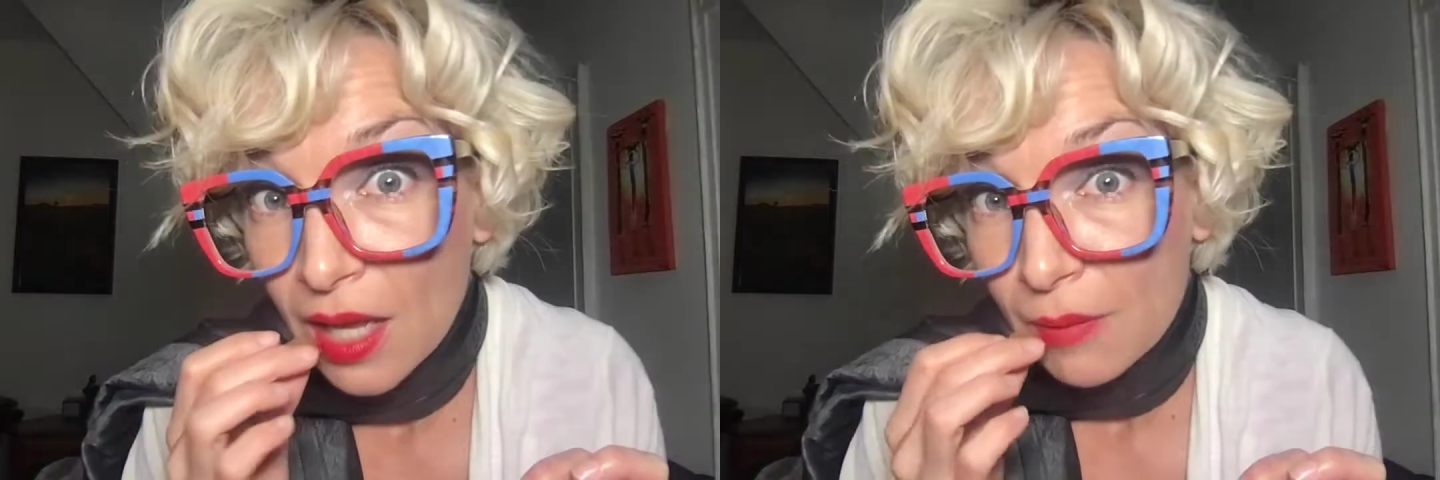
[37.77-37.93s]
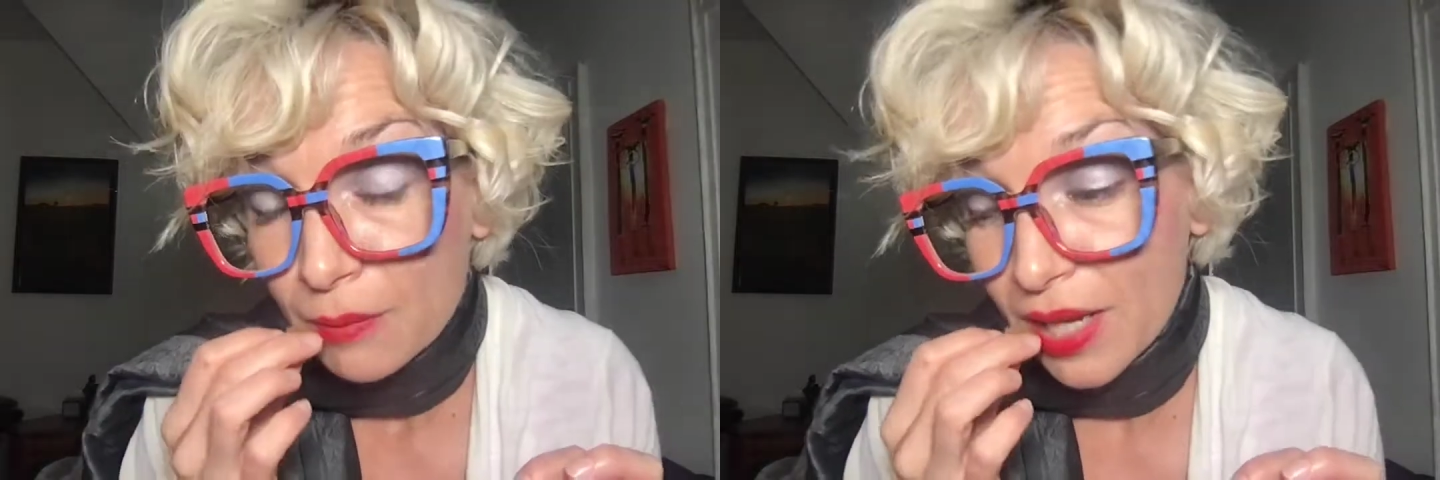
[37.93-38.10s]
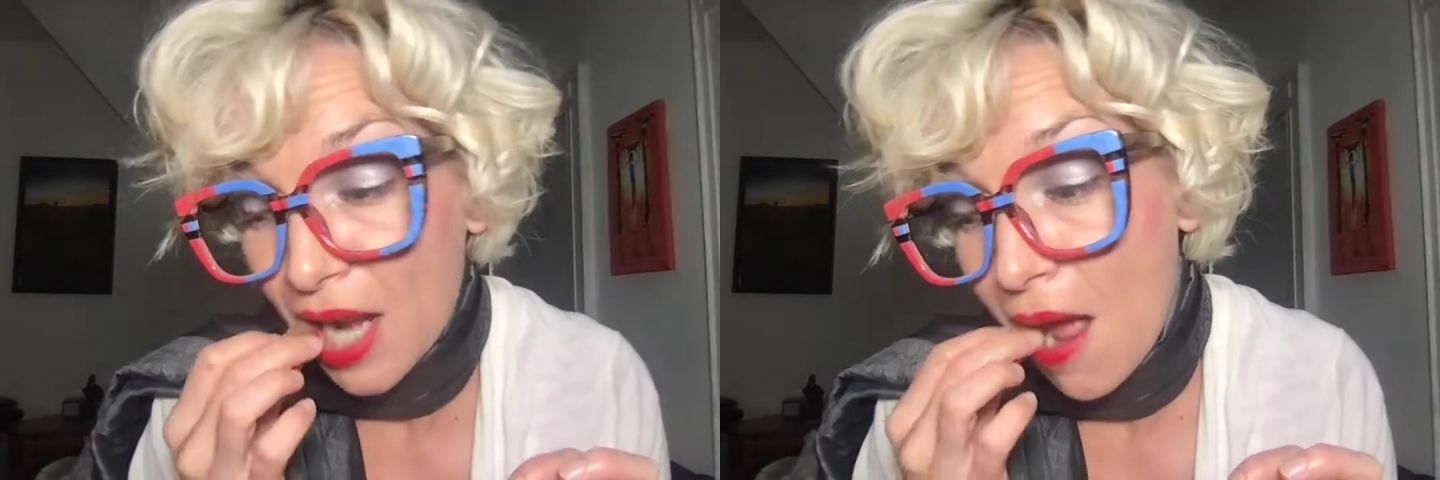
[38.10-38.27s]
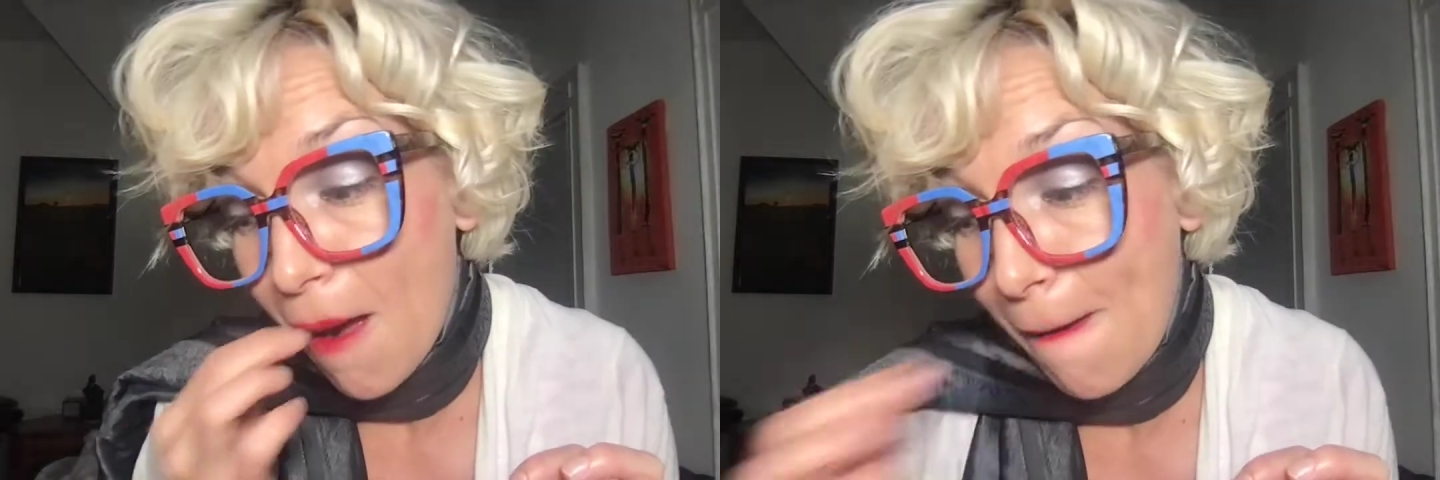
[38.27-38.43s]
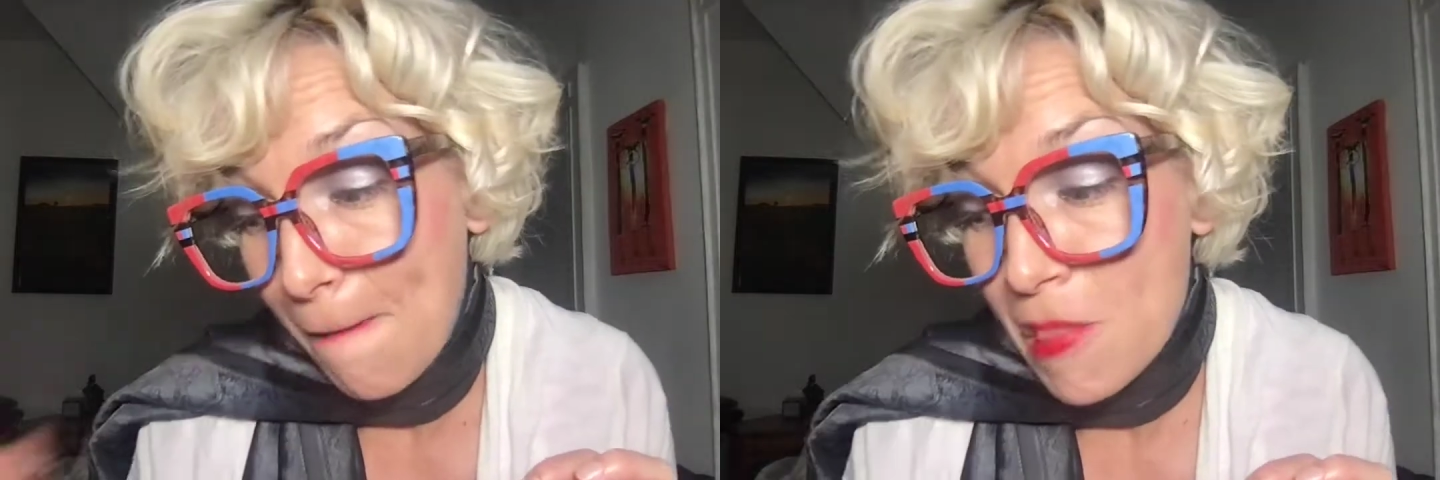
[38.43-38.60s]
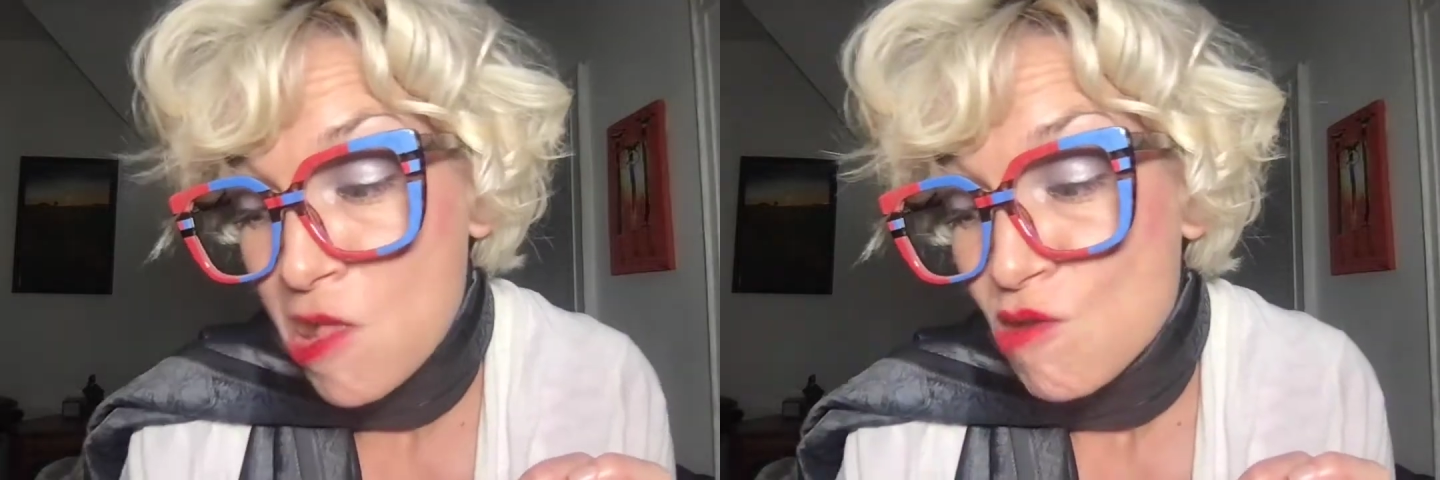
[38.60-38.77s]
but
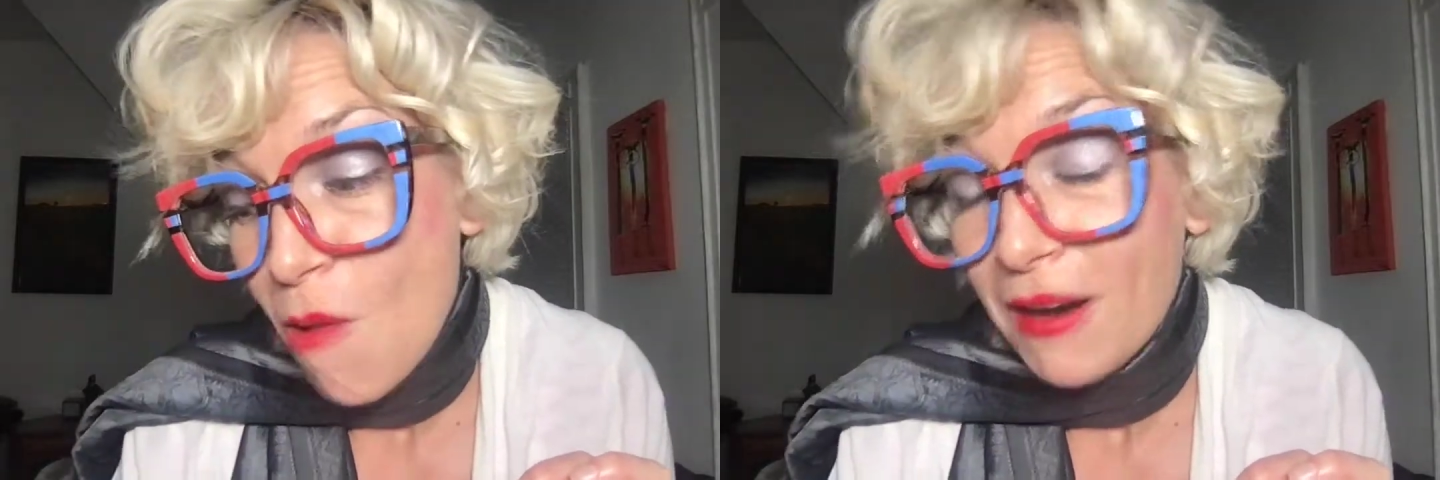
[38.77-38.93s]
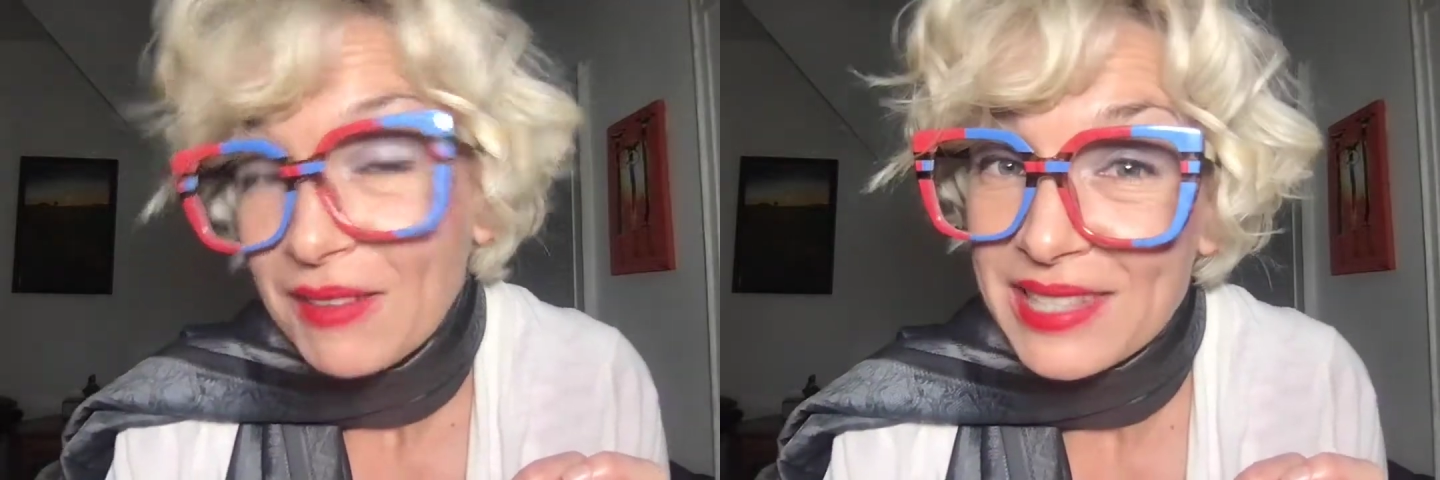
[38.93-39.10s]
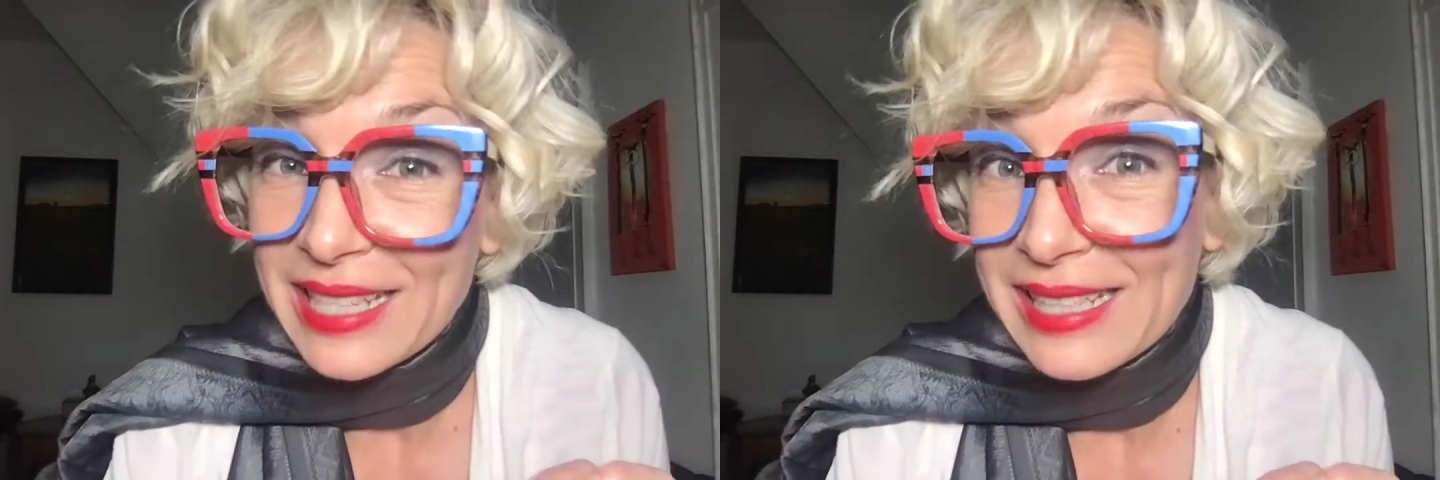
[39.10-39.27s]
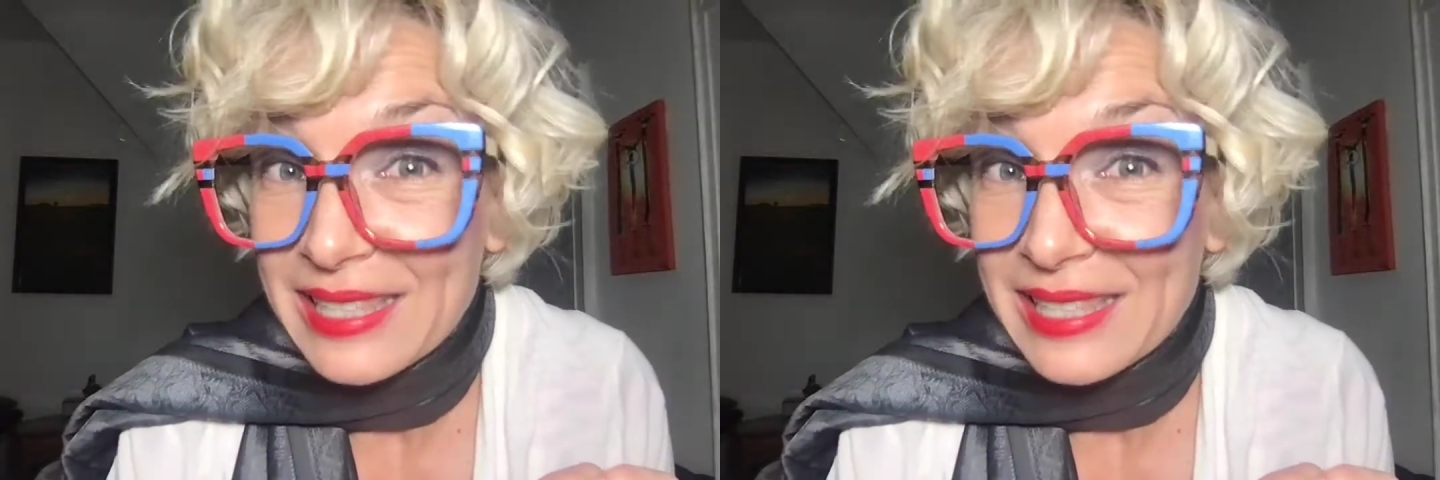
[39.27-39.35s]
the